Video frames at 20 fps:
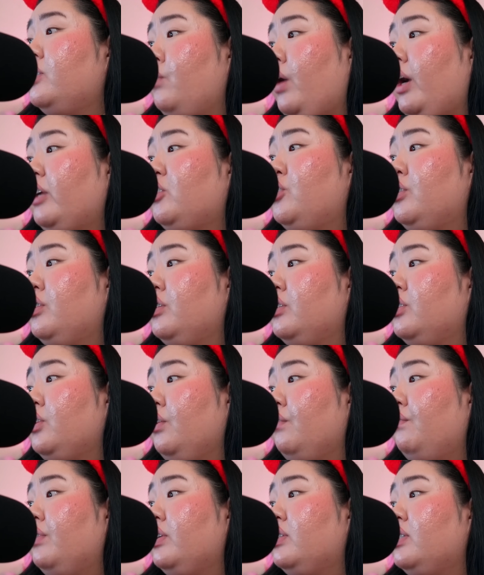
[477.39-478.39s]
scratching the
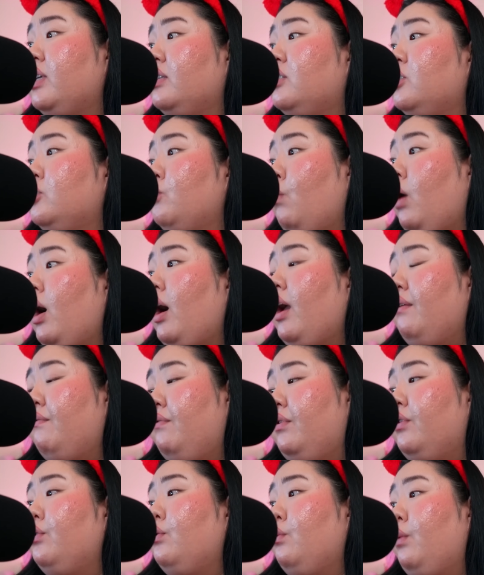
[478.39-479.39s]
surface as to why I
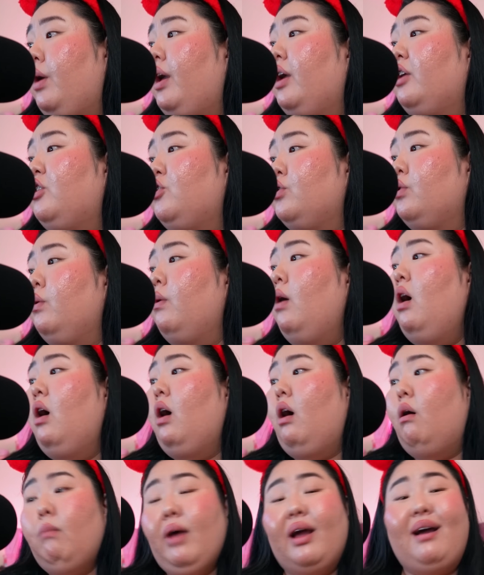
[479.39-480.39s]
feel the way I do.
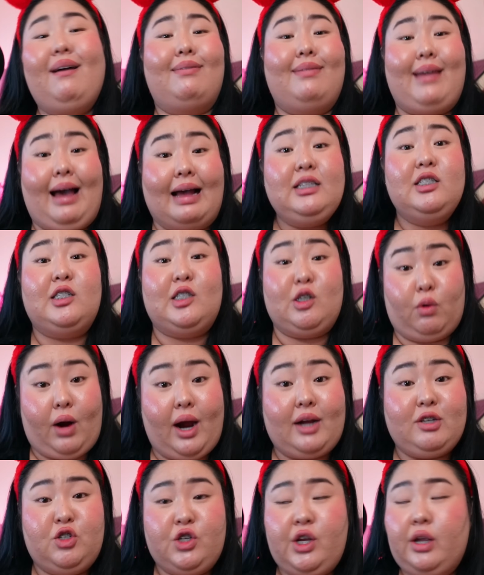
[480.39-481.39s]
Oh my God, that's
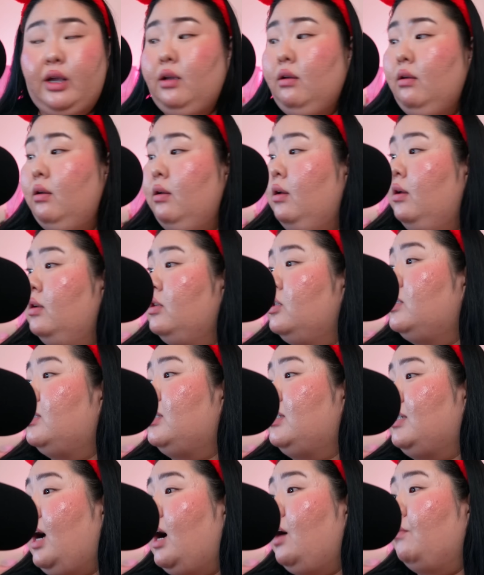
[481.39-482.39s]
scratching?
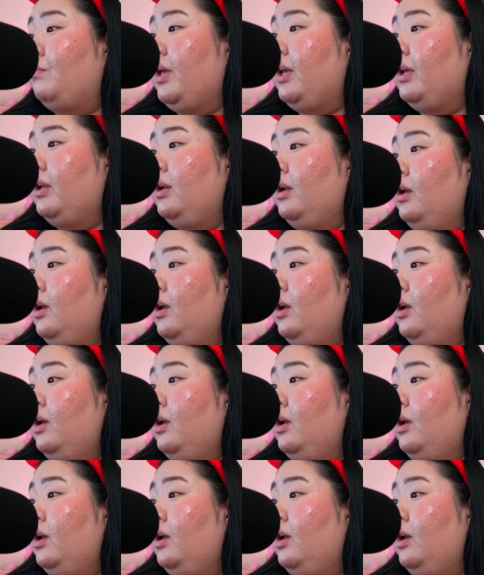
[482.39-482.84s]
Stop it.